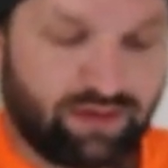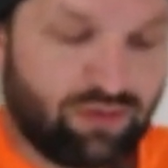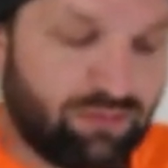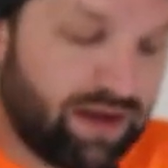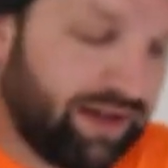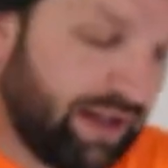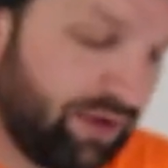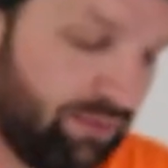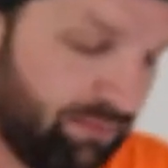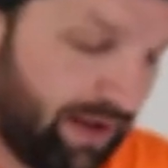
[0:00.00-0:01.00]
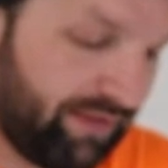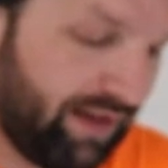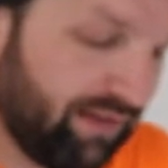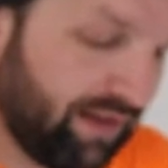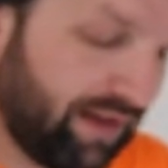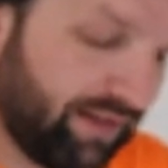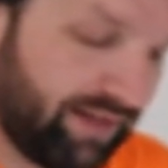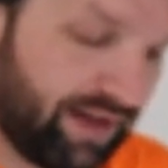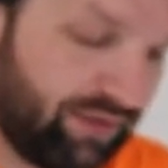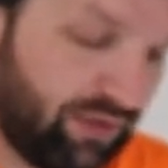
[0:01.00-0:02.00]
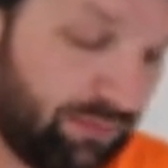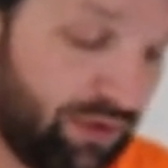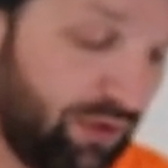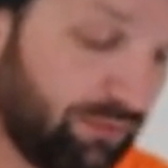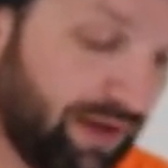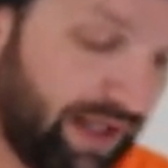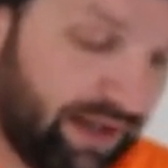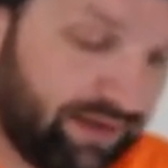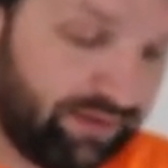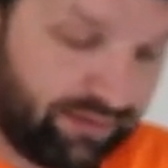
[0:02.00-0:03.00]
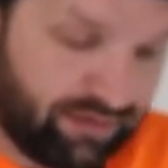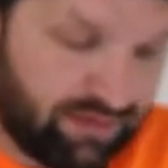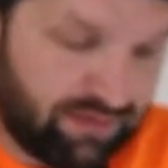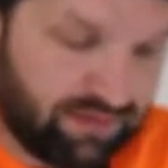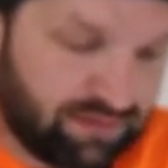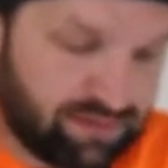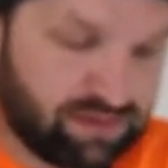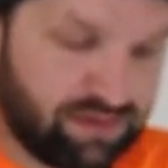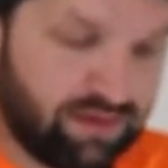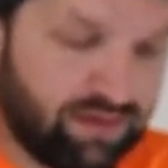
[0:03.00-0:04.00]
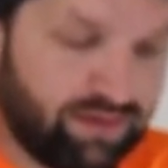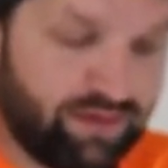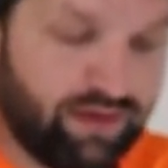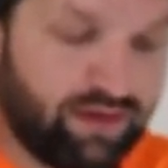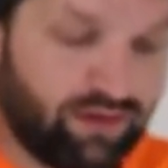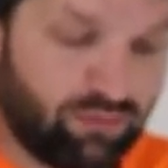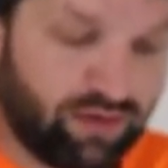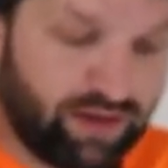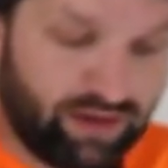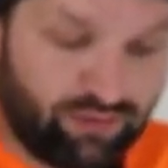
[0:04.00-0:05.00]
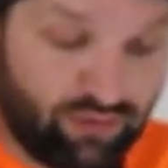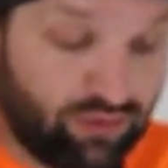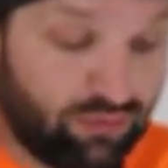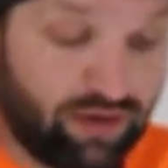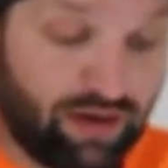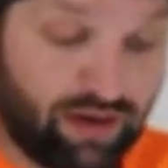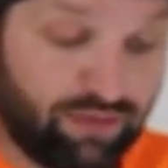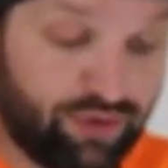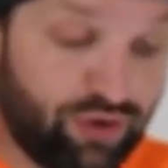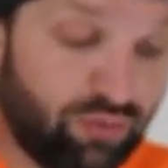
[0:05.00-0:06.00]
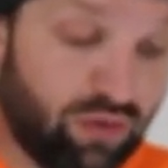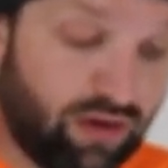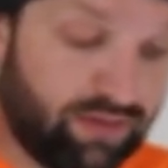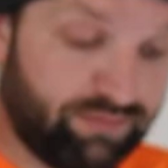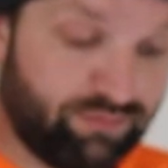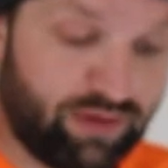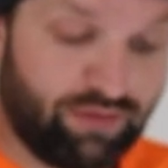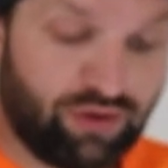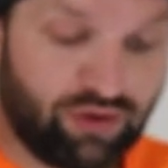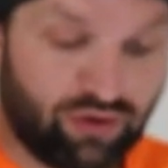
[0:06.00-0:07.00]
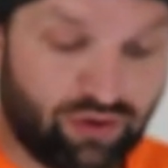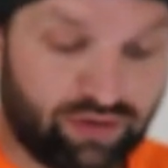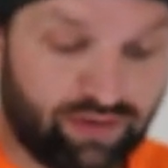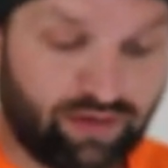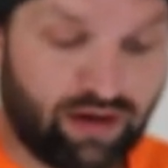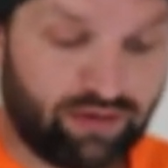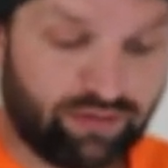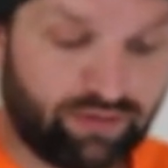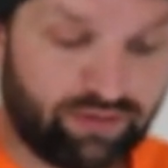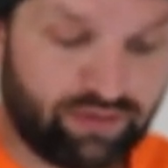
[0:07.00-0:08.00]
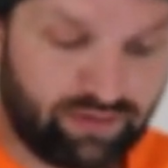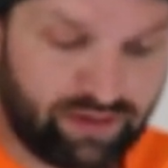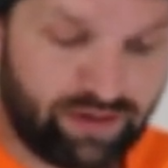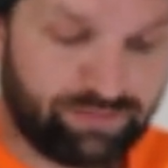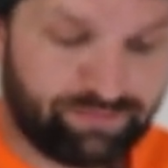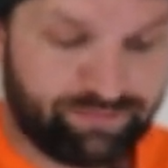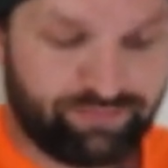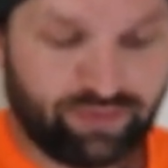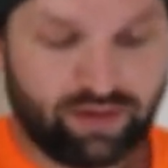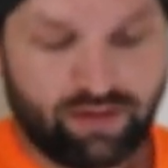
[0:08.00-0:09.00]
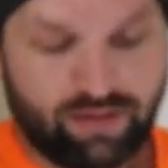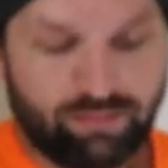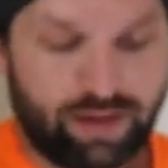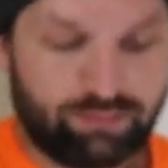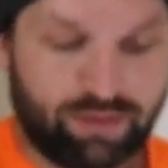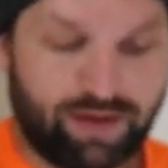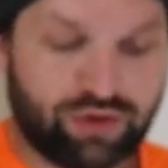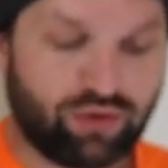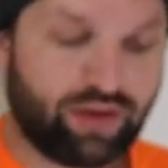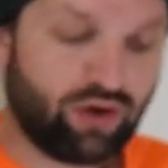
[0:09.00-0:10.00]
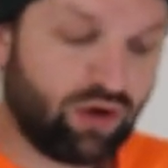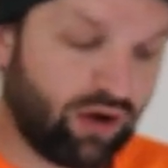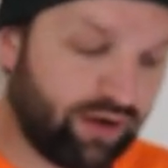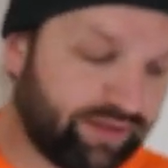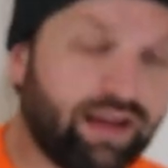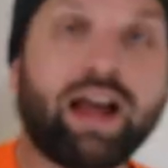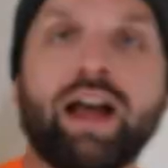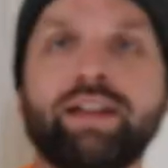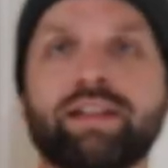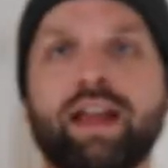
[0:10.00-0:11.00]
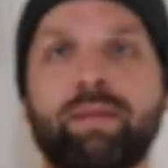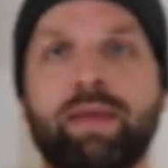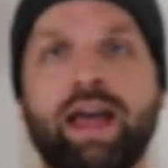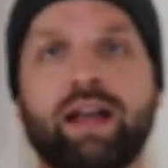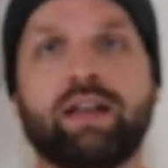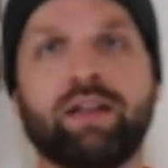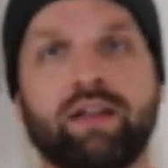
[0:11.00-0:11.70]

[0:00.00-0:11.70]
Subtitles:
Don't mind getting messy, like I said, so I'm gonna use my hands. It is what it is. You can do whatever you want, whatever your little heart desires. Okay? But make sure that all sides of that mac